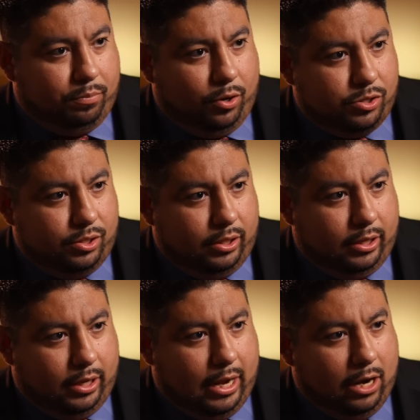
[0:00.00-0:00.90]

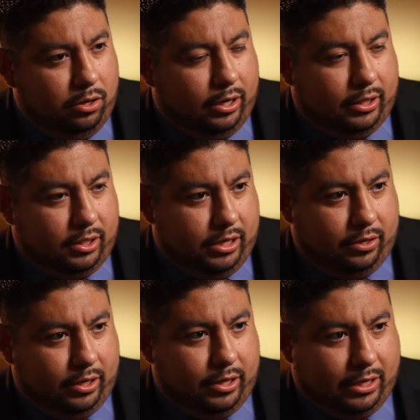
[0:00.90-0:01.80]
Personally, I look at the
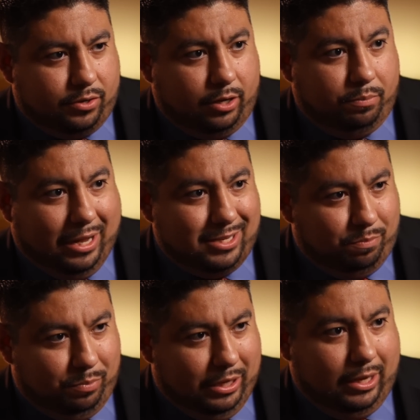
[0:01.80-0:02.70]
child care tax credit as
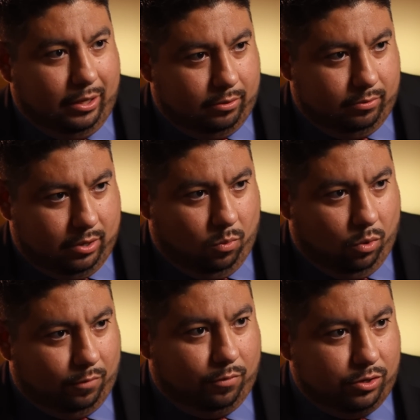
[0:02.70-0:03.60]
being a
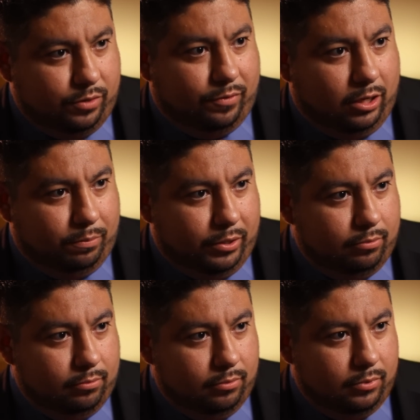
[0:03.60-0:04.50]
workforce development
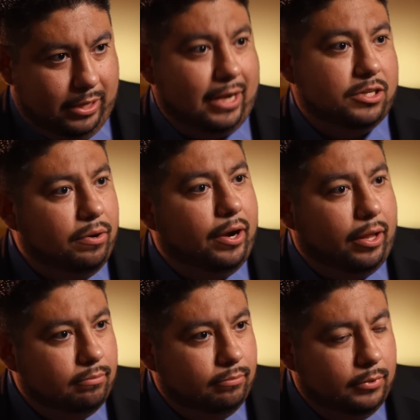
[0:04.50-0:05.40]
tax credit.
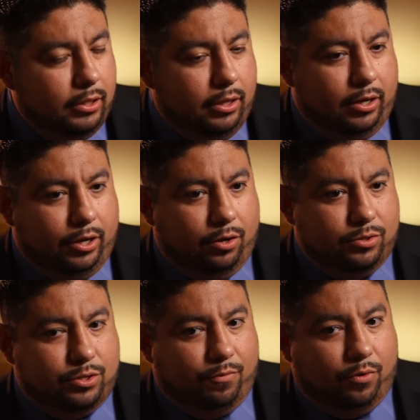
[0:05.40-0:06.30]

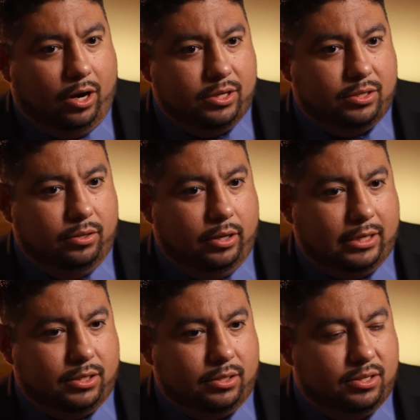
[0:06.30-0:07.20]
So for us
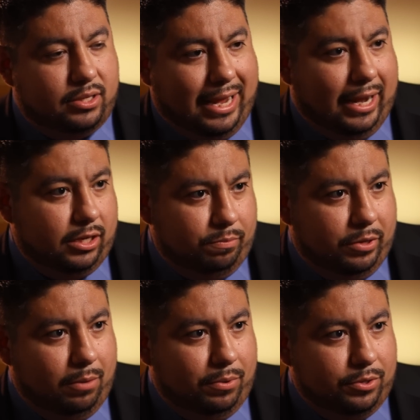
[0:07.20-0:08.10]
as a state to
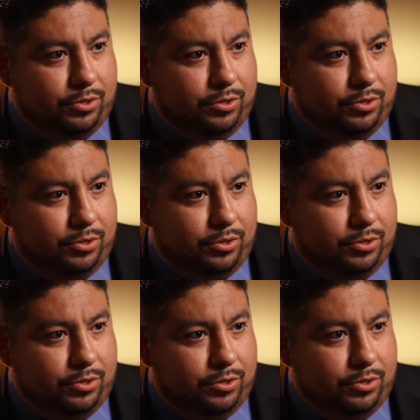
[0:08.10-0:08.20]
be able